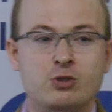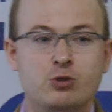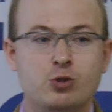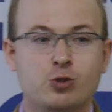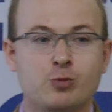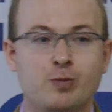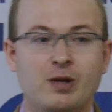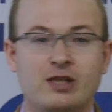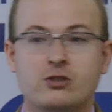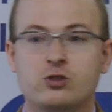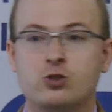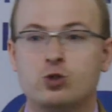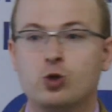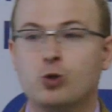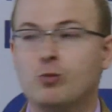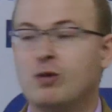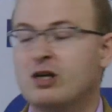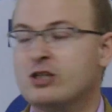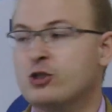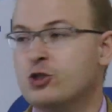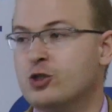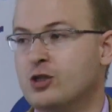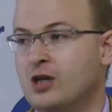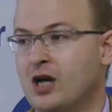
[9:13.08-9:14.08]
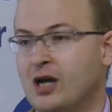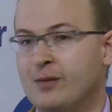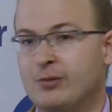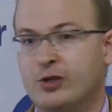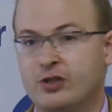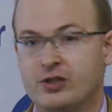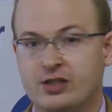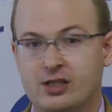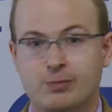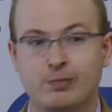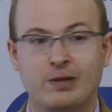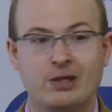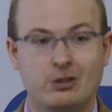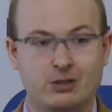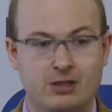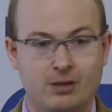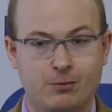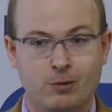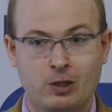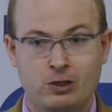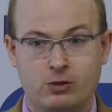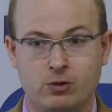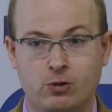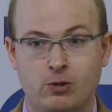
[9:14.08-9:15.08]
to spend too much time on this because I
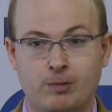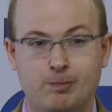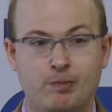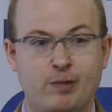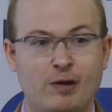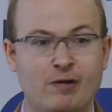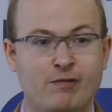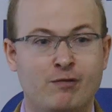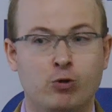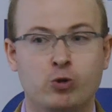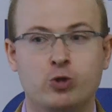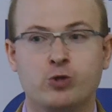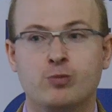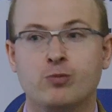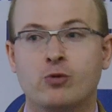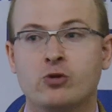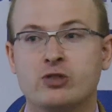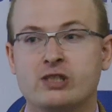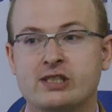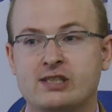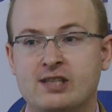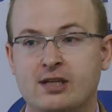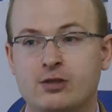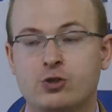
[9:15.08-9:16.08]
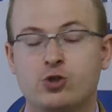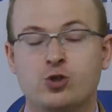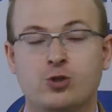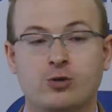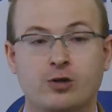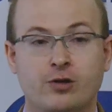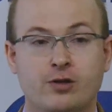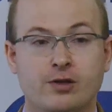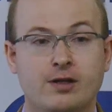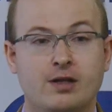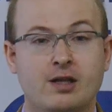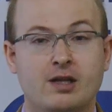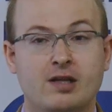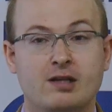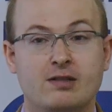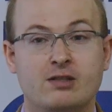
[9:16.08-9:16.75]
want to focus more attention on the